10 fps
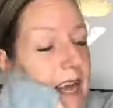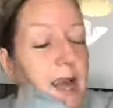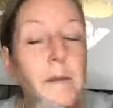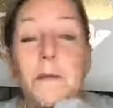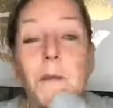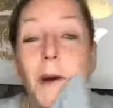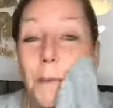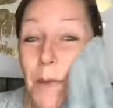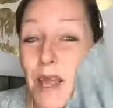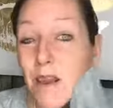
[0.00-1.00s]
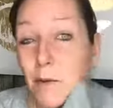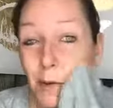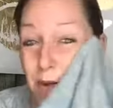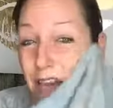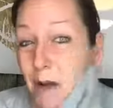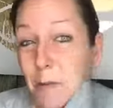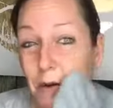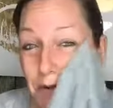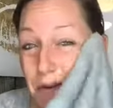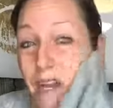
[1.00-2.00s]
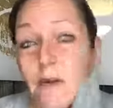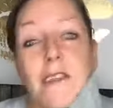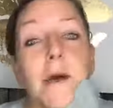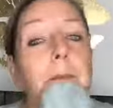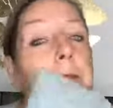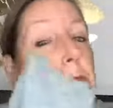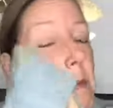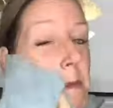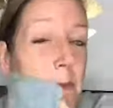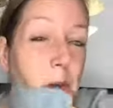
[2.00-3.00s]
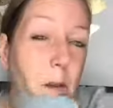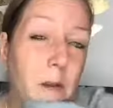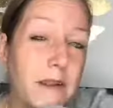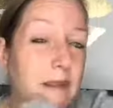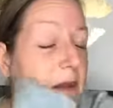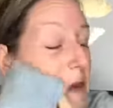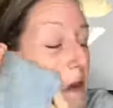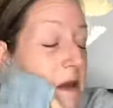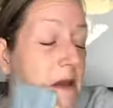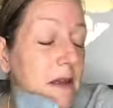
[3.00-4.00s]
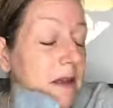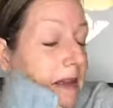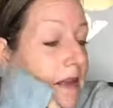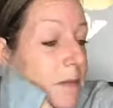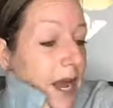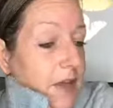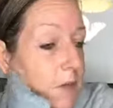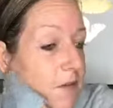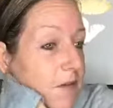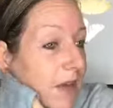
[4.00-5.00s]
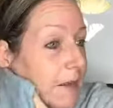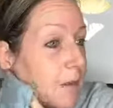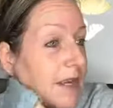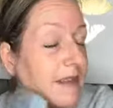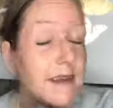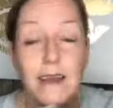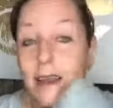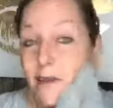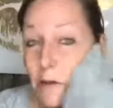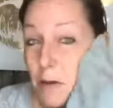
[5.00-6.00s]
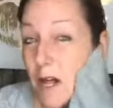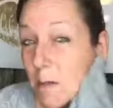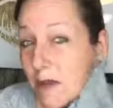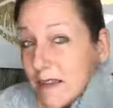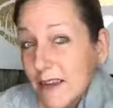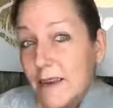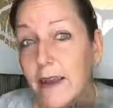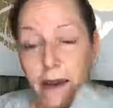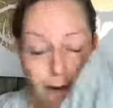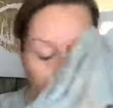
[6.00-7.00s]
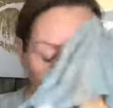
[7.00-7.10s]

I'm a big routine person. I was up, I'm always in the bathroom for 5 minutes at night doing all my skincare.